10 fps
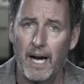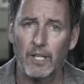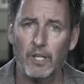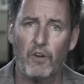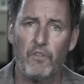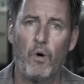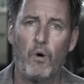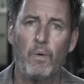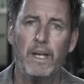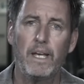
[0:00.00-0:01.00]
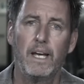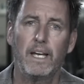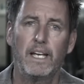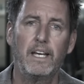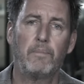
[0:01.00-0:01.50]
A lot of what we
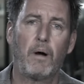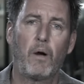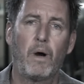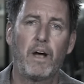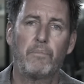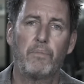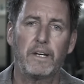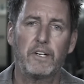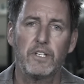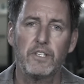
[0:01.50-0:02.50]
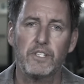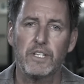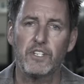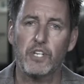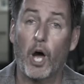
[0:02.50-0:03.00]
hear by way of predictions
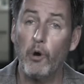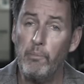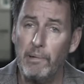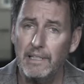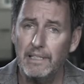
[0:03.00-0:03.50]
is hope